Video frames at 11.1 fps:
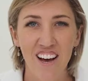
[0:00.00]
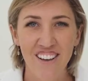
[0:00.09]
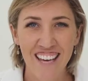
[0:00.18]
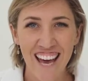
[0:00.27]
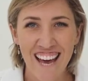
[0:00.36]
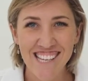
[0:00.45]

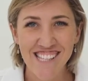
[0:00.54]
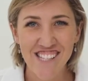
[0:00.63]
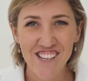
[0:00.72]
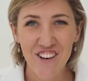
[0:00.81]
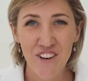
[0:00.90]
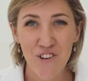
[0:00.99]
Okay,
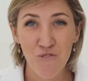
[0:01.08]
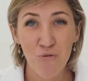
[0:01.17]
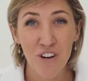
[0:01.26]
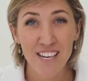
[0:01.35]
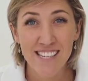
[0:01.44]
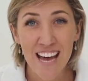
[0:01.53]
so
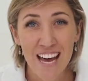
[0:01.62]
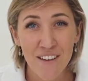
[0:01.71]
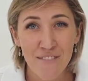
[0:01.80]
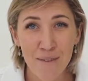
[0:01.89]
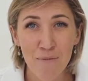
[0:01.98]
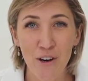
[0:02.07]
what is
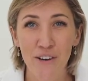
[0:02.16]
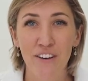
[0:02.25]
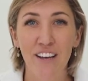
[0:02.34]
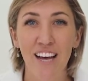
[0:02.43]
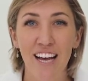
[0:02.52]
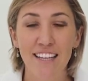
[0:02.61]
AV mode?
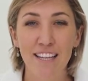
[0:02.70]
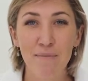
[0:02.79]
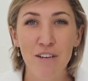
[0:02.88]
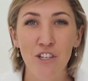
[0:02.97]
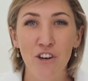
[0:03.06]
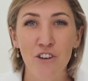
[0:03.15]
Let
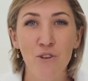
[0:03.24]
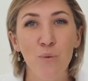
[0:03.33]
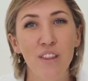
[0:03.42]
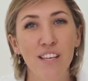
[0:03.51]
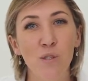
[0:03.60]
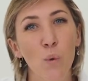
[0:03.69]
me show you
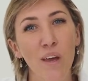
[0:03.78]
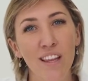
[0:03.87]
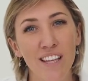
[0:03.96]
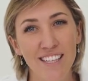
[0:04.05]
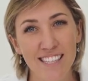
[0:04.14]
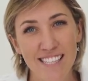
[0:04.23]
with this quick
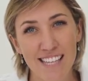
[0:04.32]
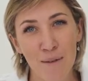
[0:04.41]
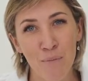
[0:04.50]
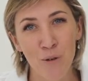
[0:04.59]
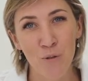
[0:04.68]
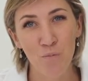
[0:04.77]
little
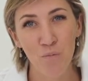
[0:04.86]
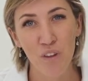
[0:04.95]
example.